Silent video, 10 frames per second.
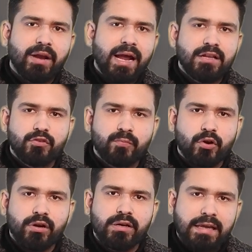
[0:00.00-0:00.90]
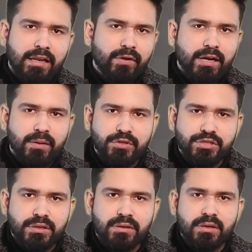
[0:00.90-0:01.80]
and brands of product in a vending
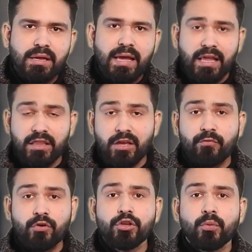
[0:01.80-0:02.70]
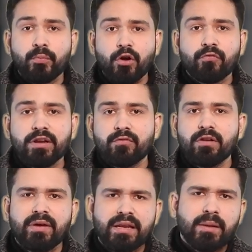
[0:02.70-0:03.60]
machine, and therefore your profit
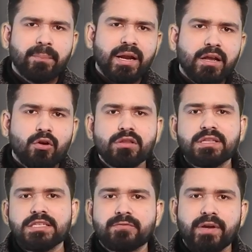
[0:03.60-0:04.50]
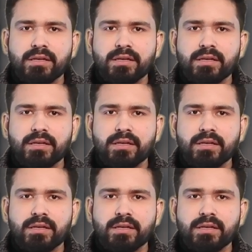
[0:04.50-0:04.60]
will vary depending on these